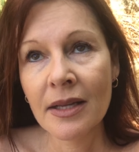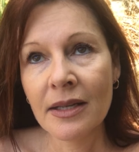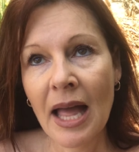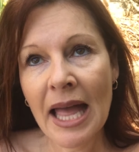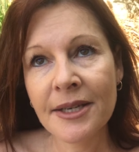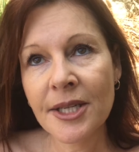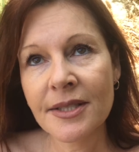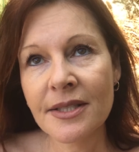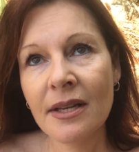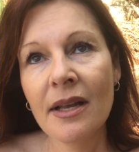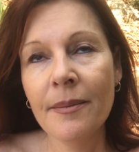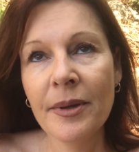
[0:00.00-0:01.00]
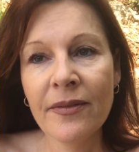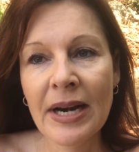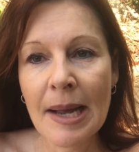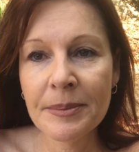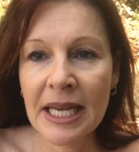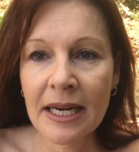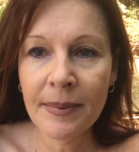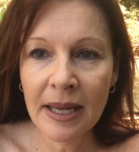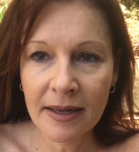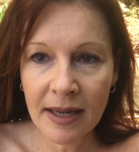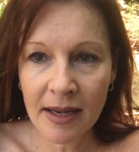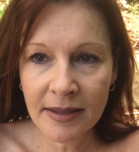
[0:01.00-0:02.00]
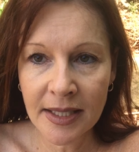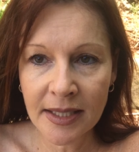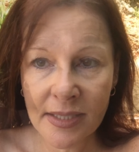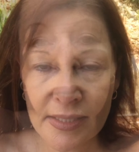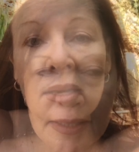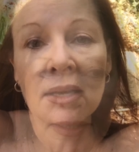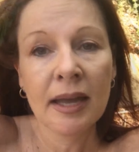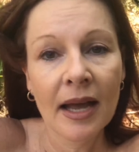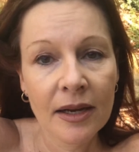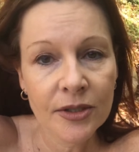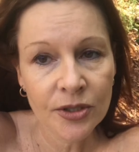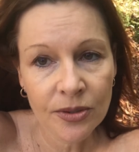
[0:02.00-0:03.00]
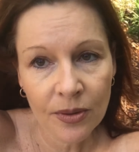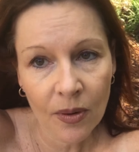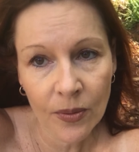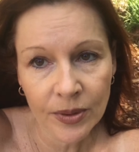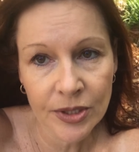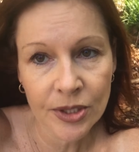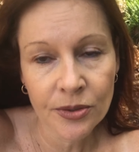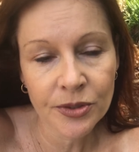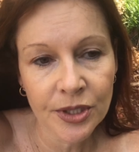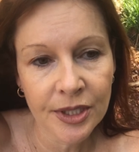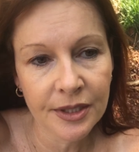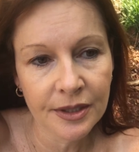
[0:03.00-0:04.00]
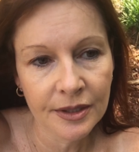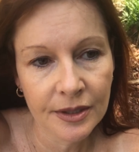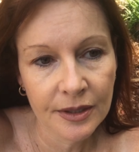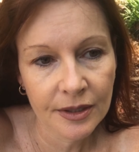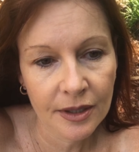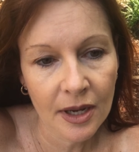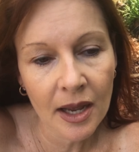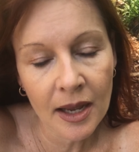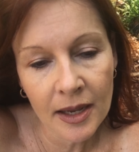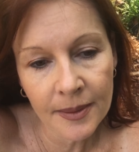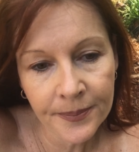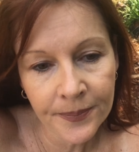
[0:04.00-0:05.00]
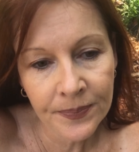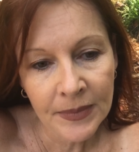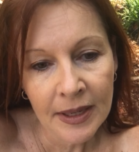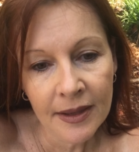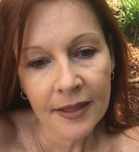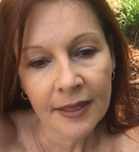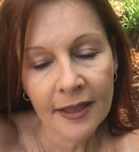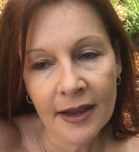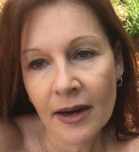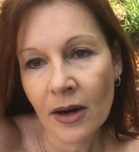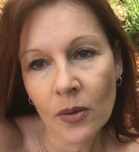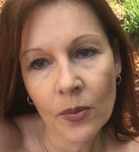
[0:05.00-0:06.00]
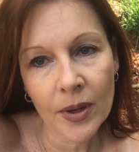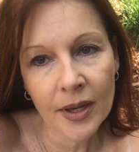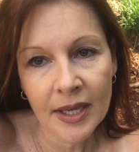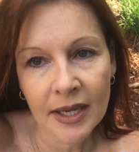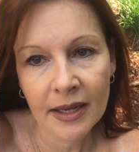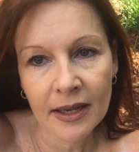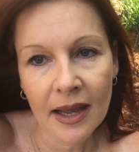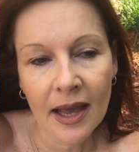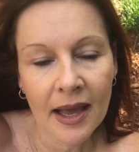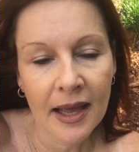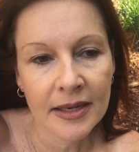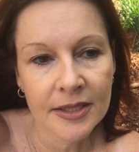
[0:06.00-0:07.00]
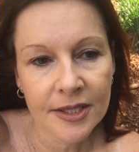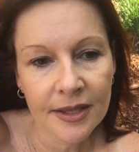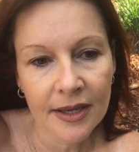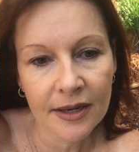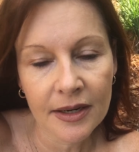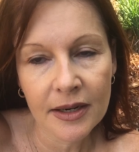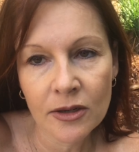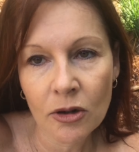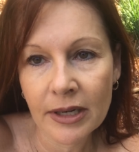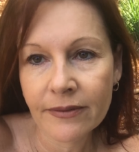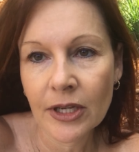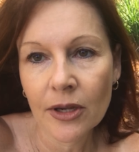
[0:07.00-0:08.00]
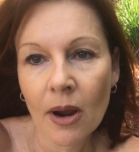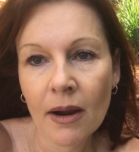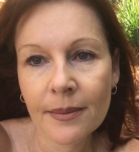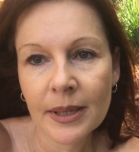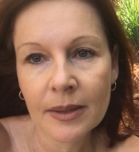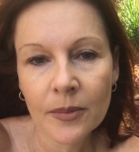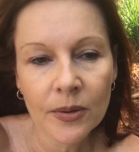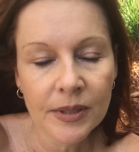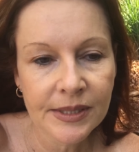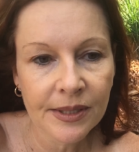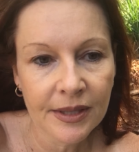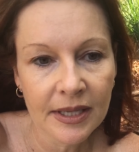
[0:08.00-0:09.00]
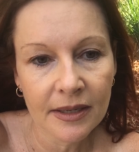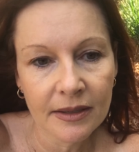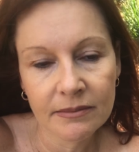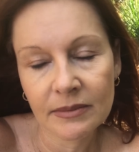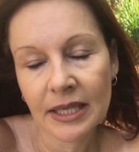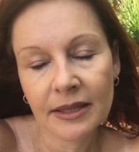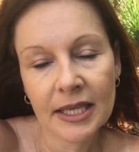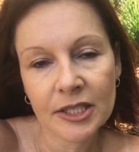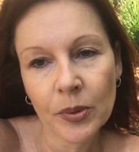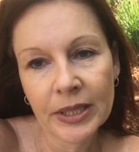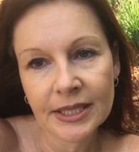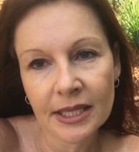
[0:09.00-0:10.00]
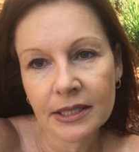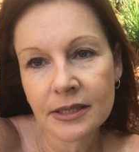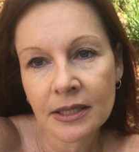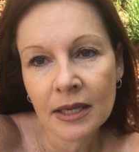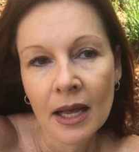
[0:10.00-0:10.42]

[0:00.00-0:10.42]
And just a bit of an update about our kids. Our 2 older children, they're working and they're not living at home anymore, so they're in their 20s.